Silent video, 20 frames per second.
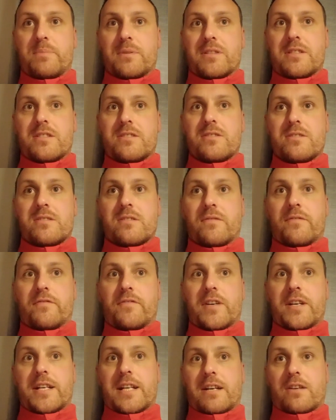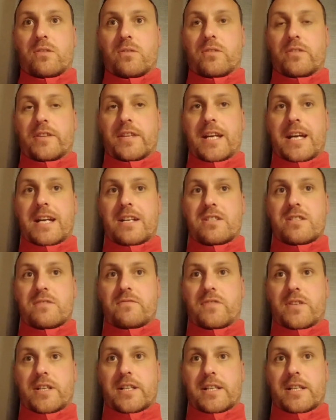but they just couldn't find that cutting edge to
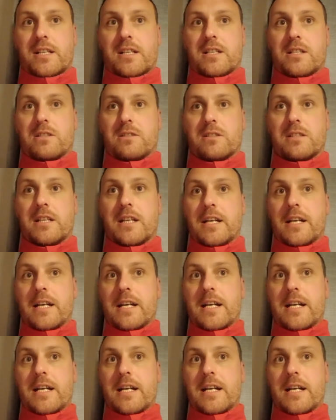find the goal.